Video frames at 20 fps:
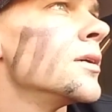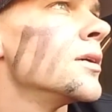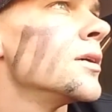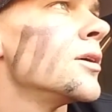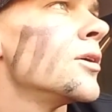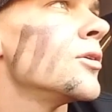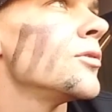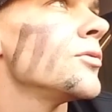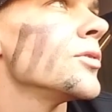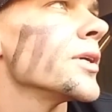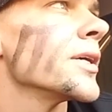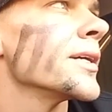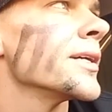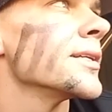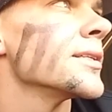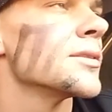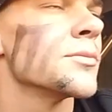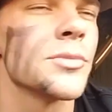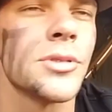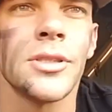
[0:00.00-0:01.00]
Hopefully I can
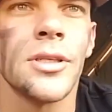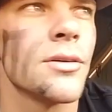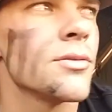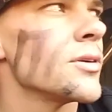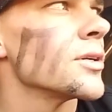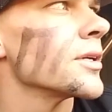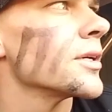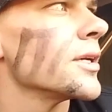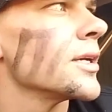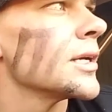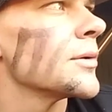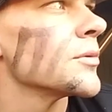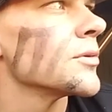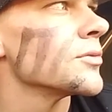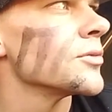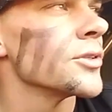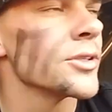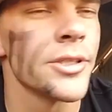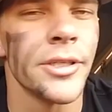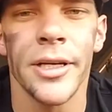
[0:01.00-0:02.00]
get some stuff on camera
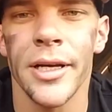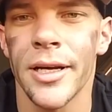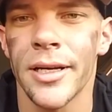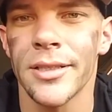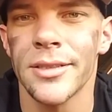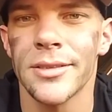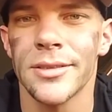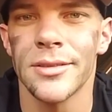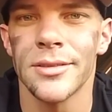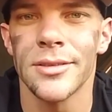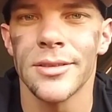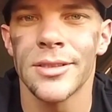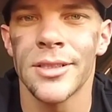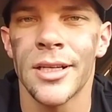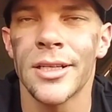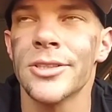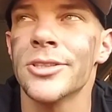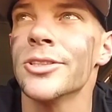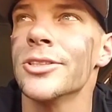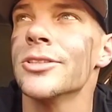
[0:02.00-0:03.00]
for you guys, and it's
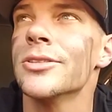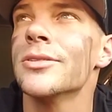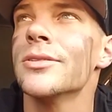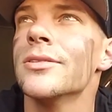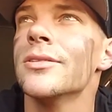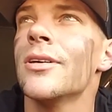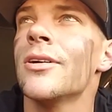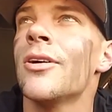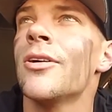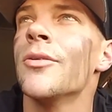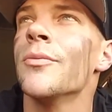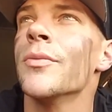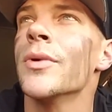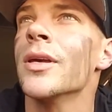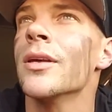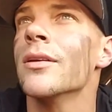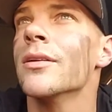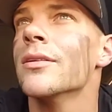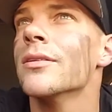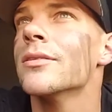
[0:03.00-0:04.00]
not just all
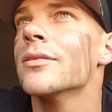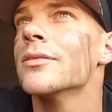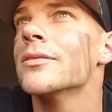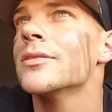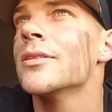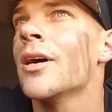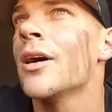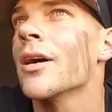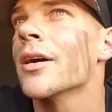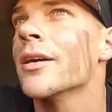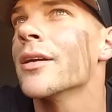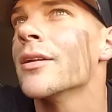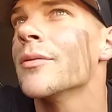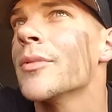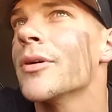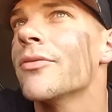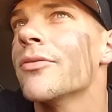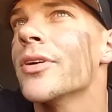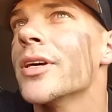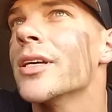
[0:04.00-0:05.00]
me talking in
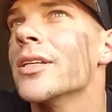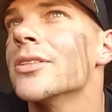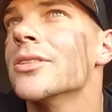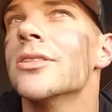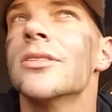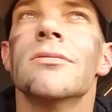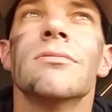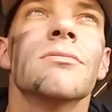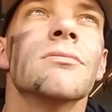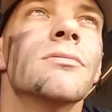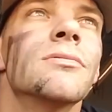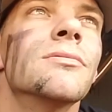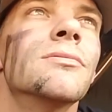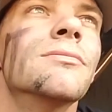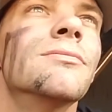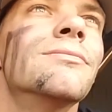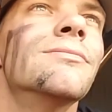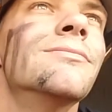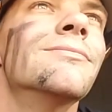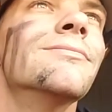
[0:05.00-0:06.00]
my face.
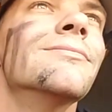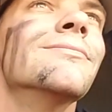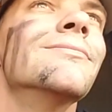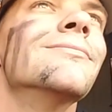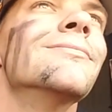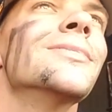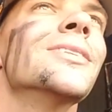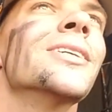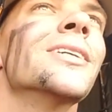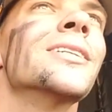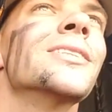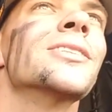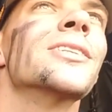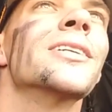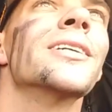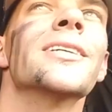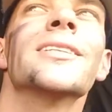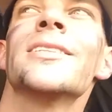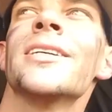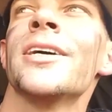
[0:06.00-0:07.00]
You guys are
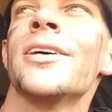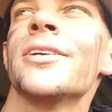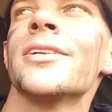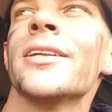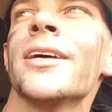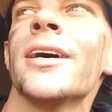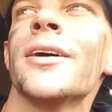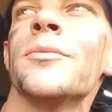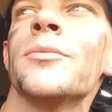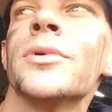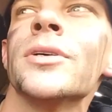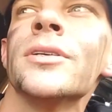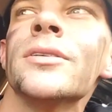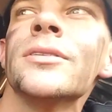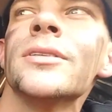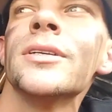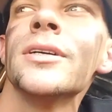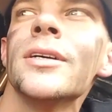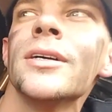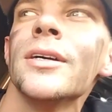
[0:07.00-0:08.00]
gonna get tired of that, but
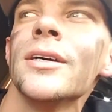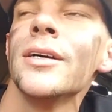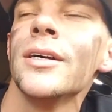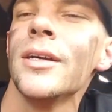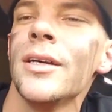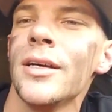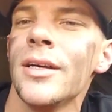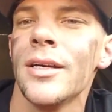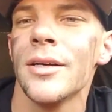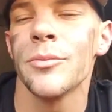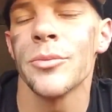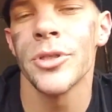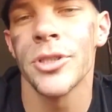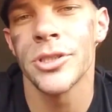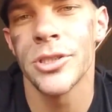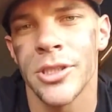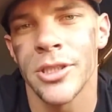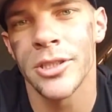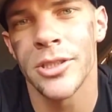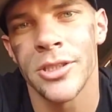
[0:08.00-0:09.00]

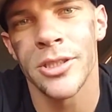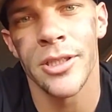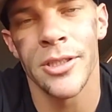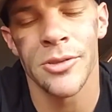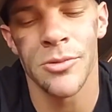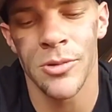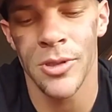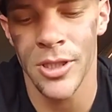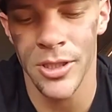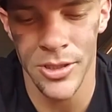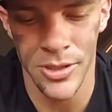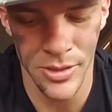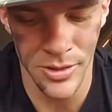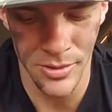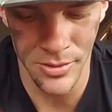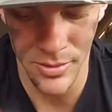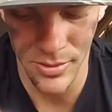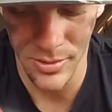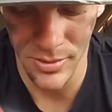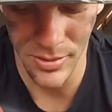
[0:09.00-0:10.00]
appreciate you guys
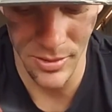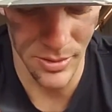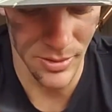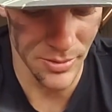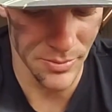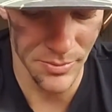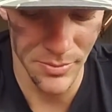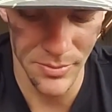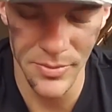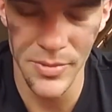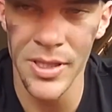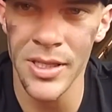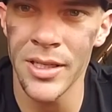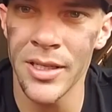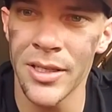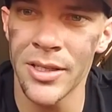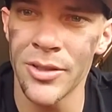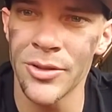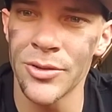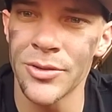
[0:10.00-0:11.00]
watching.
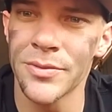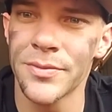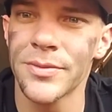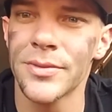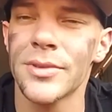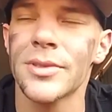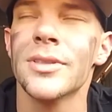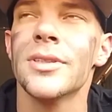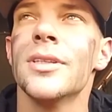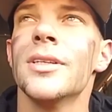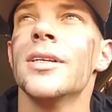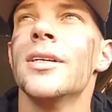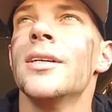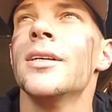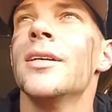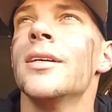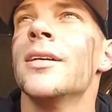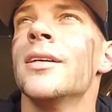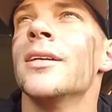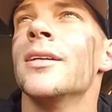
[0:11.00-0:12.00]
Thank you,
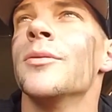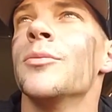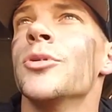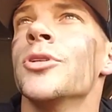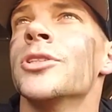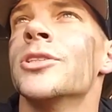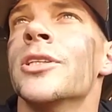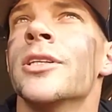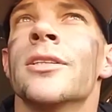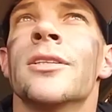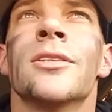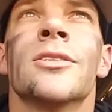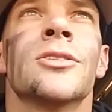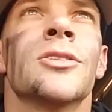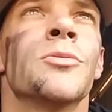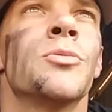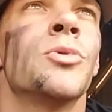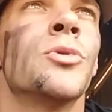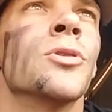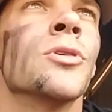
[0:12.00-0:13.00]
and appreciate the
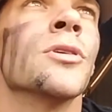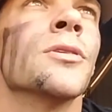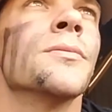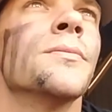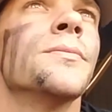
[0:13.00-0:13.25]
support.